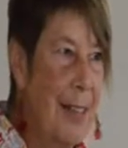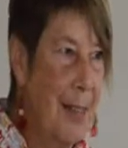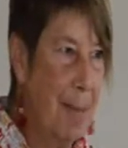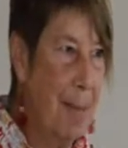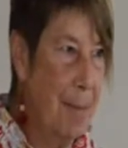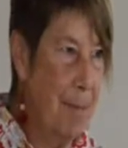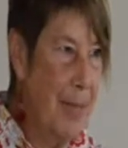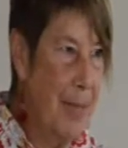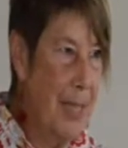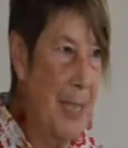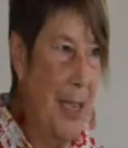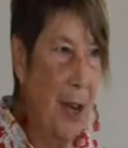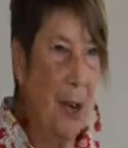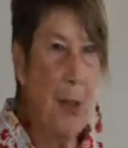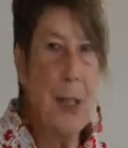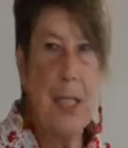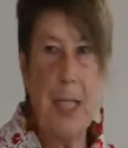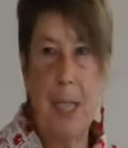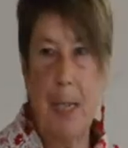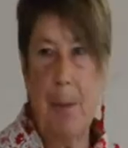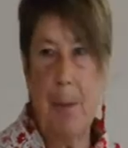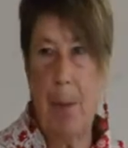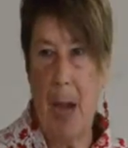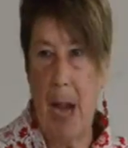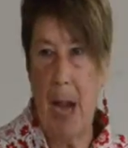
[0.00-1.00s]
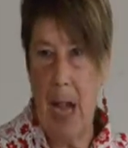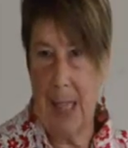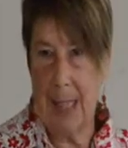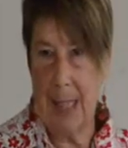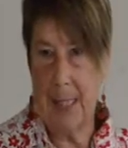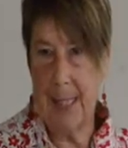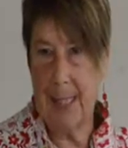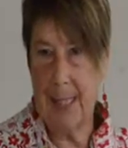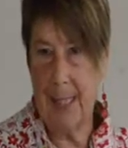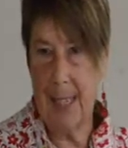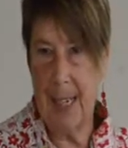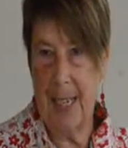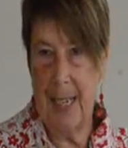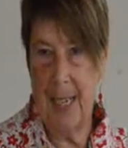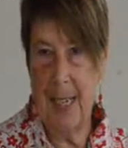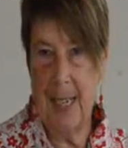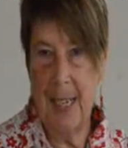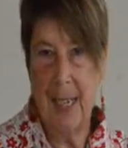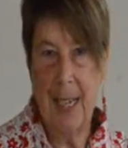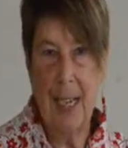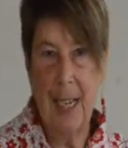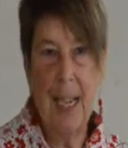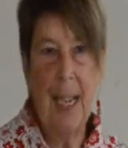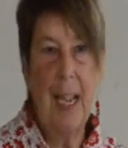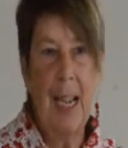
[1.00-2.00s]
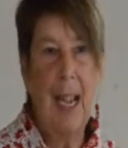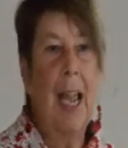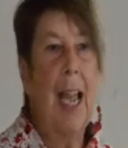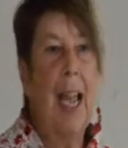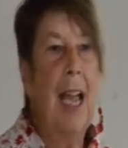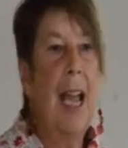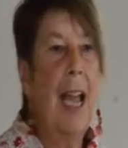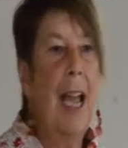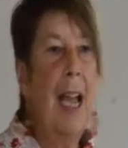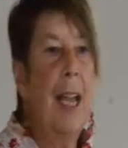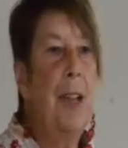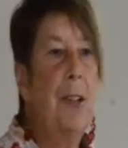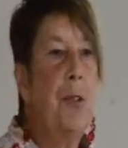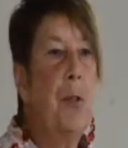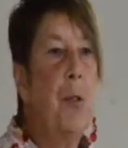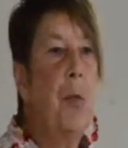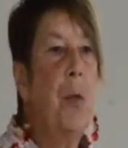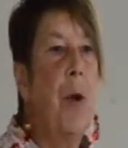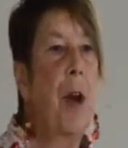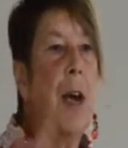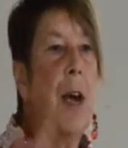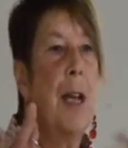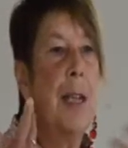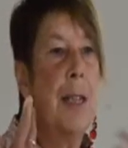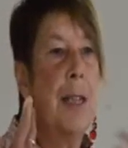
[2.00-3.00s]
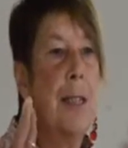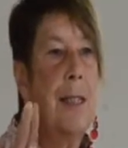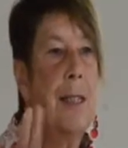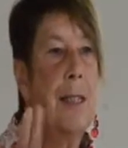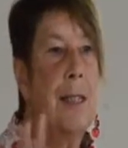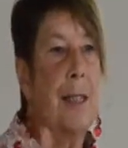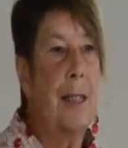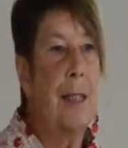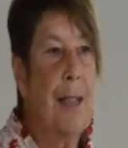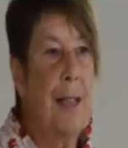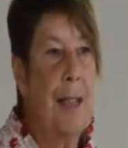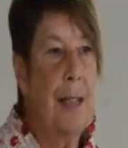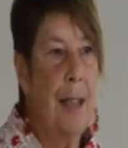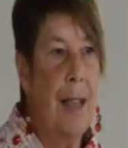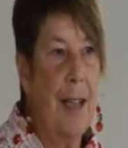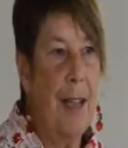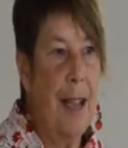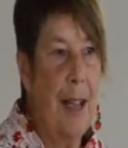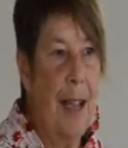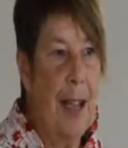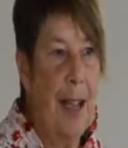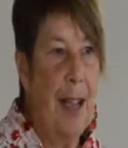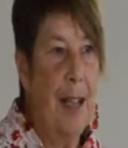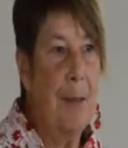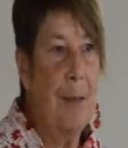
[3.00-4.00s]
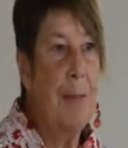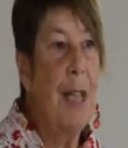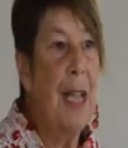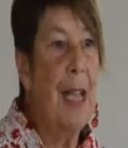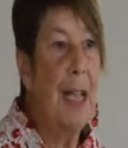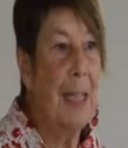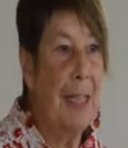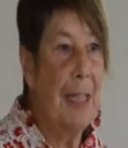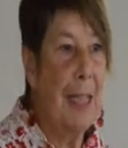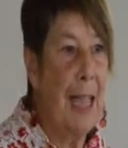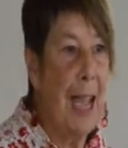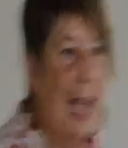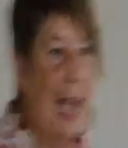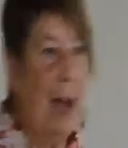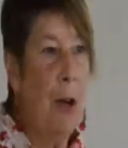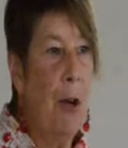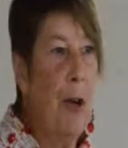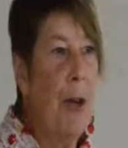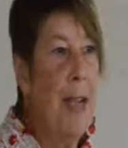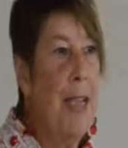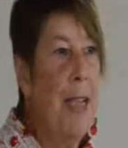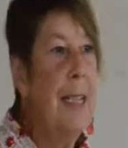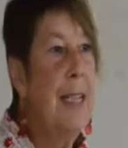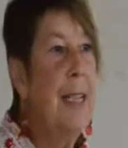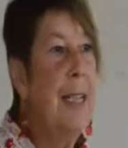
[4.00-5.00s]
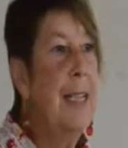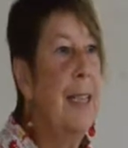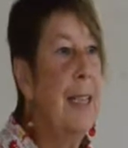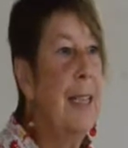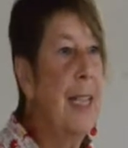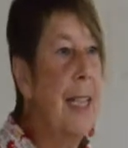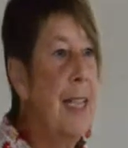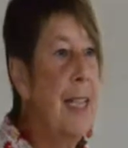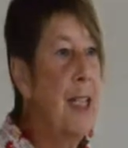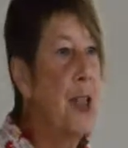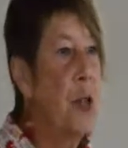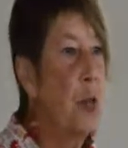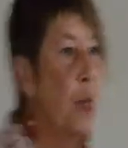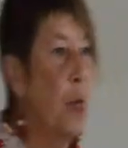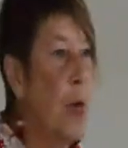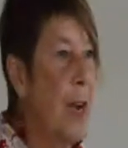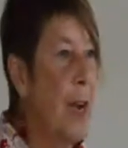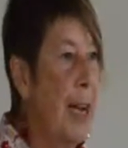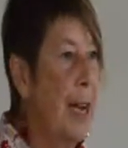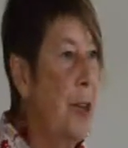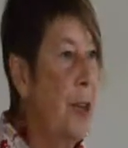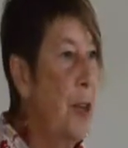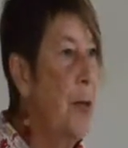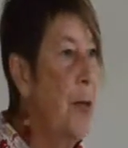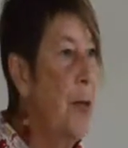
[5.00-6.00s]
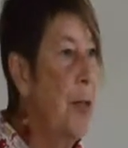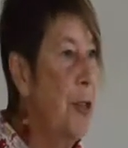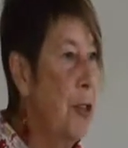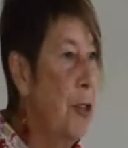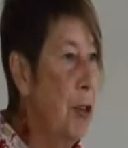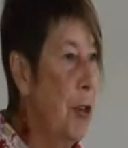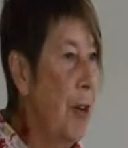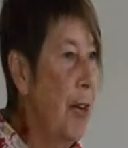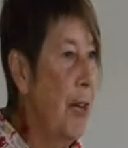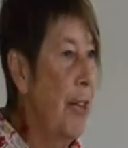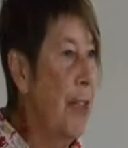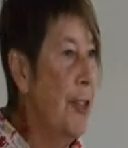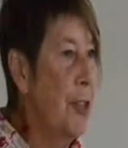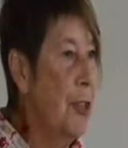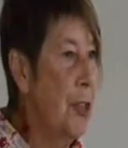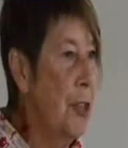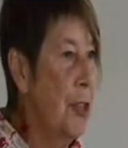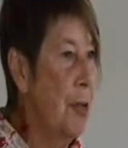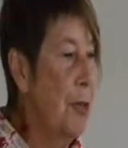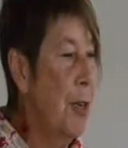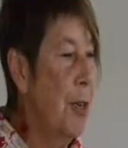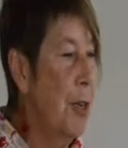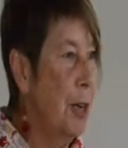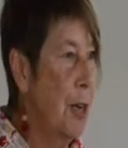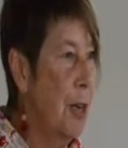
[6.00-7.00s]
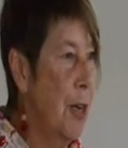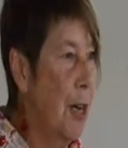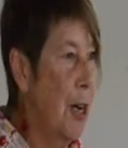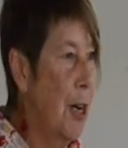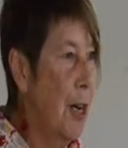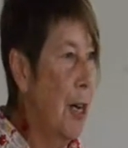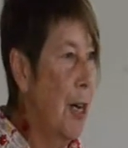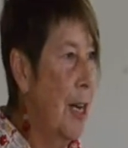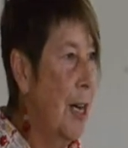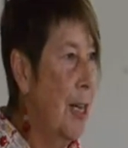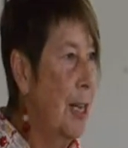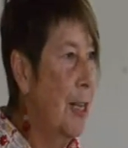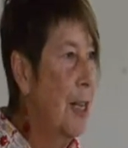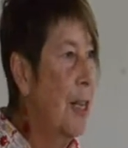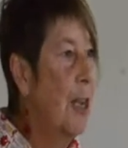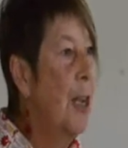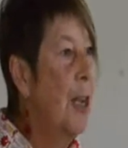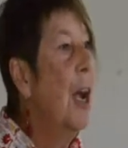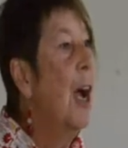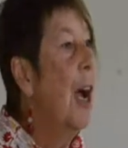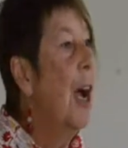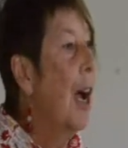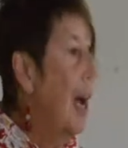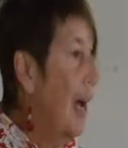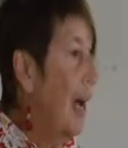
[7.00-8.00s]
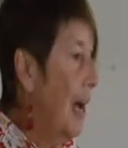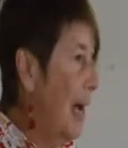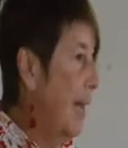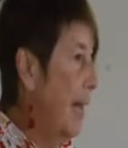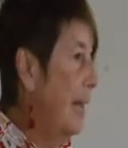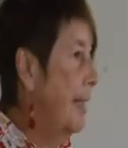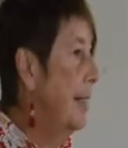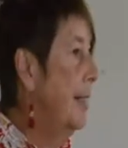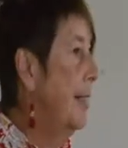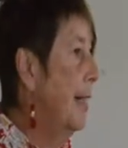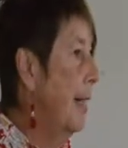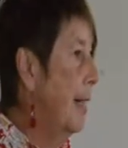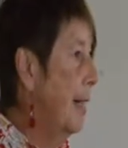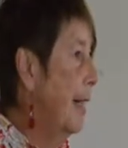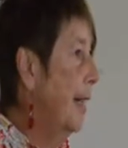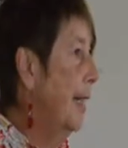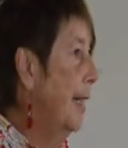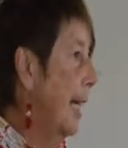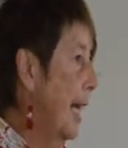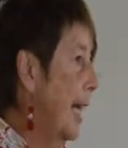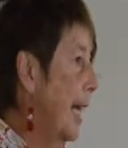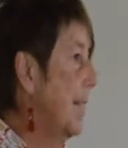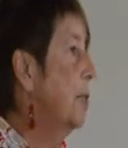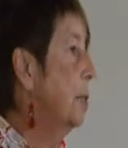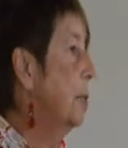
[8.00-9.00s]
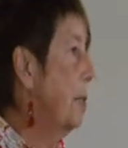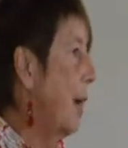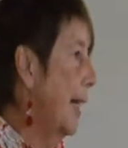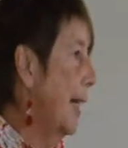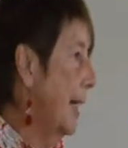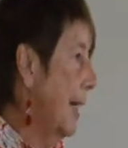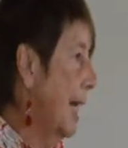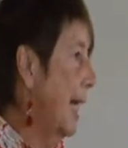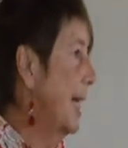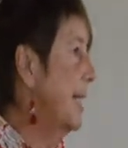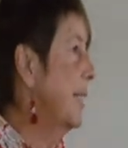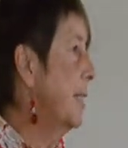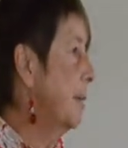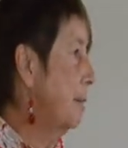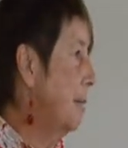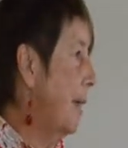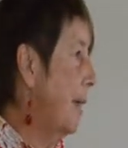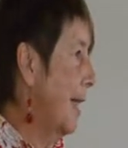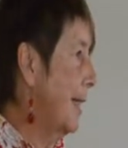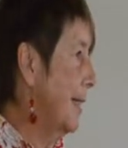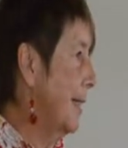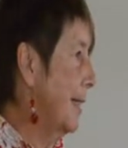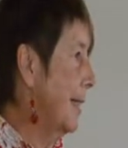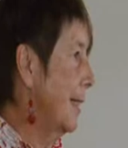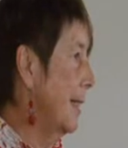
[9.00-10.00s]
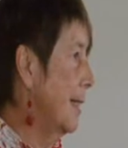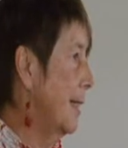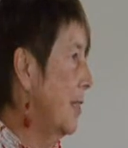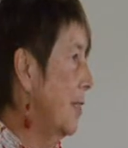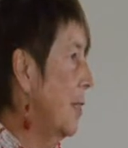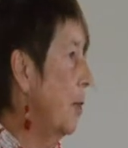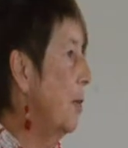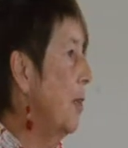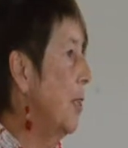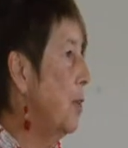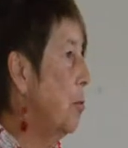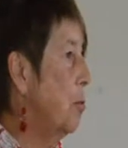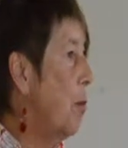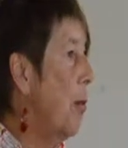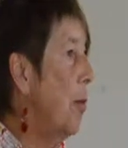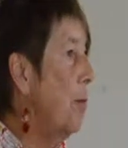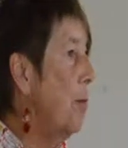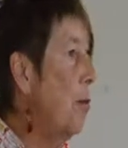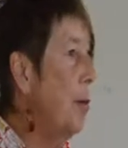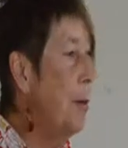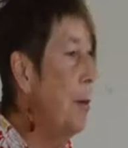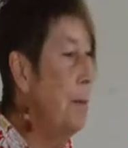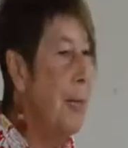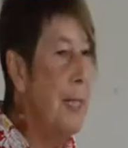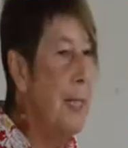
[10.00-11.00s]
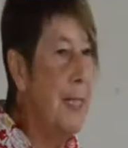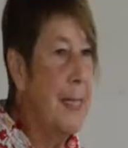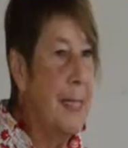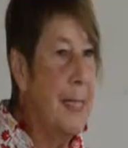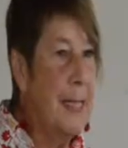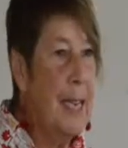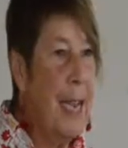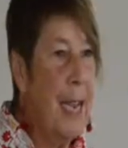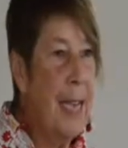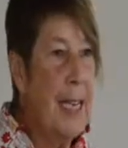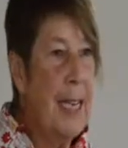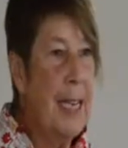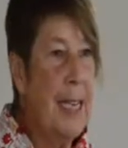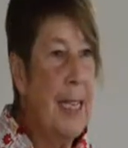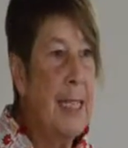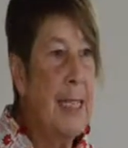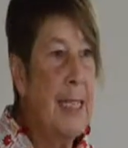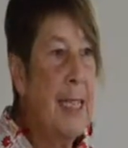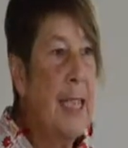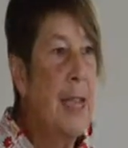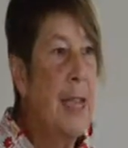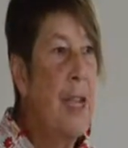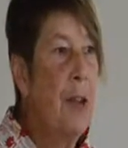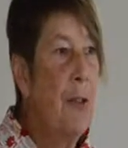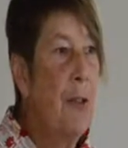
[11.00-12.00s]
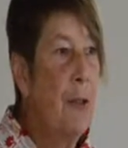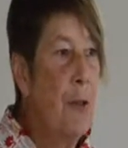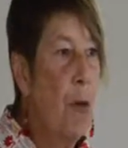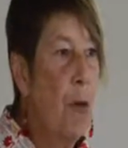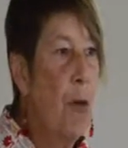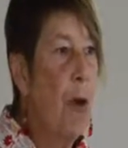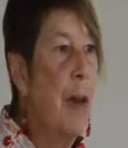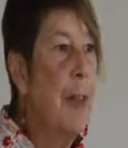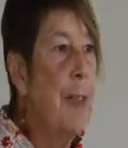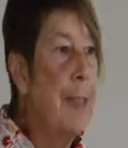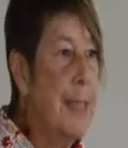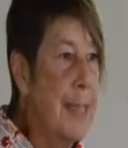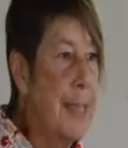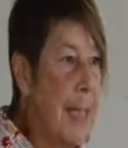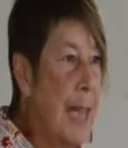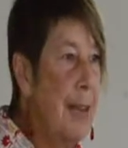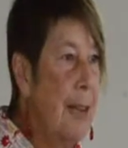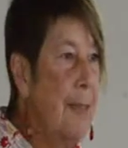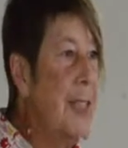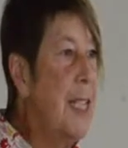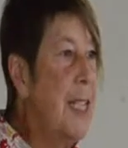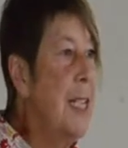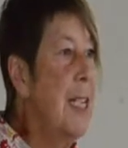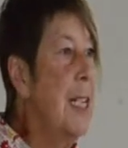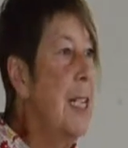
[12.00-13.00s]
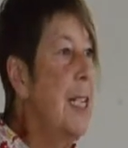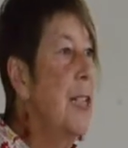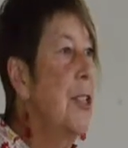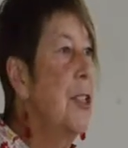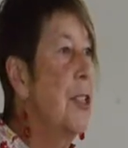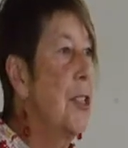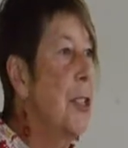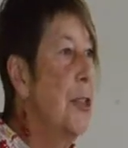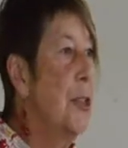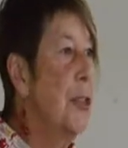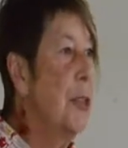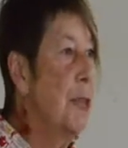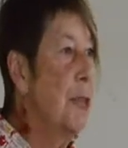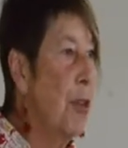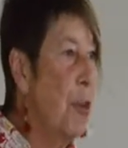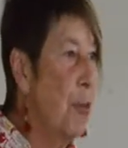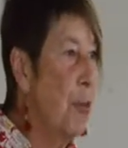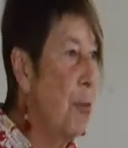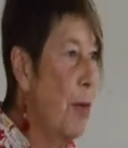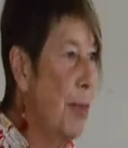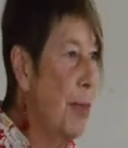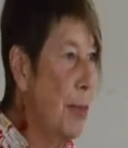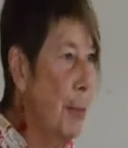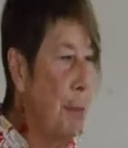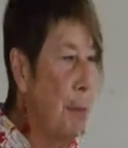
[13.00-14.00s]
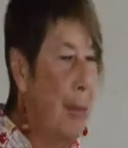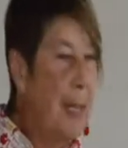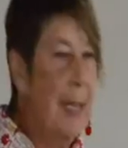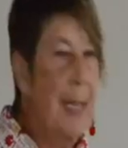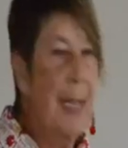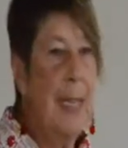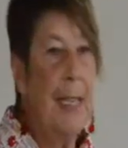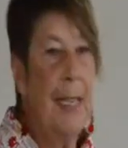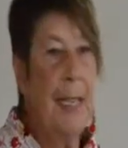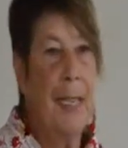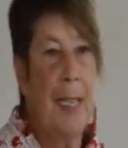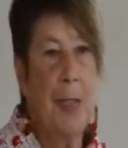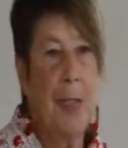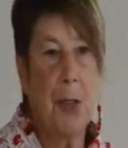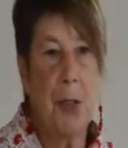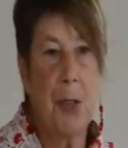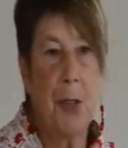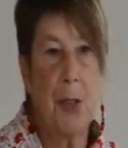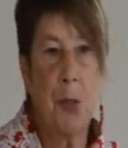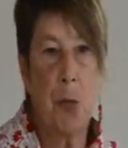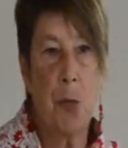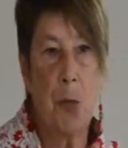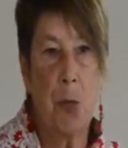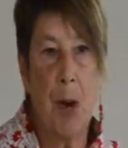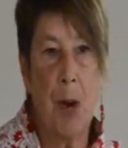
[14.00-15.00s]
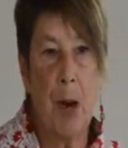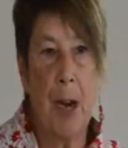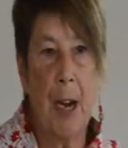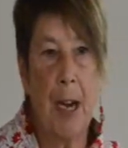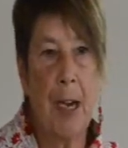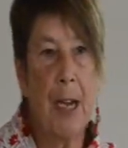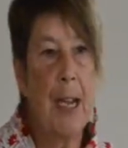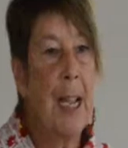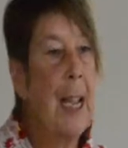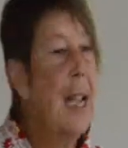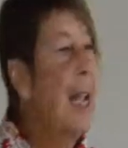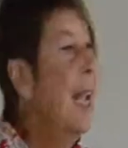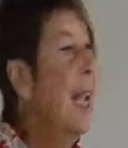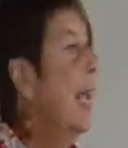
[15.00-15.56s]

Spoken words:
the DOT policy and was allowing these rail with trails to occur on a case-by-case basis. So each one would be studied for the safety issues, for what the planning issues were,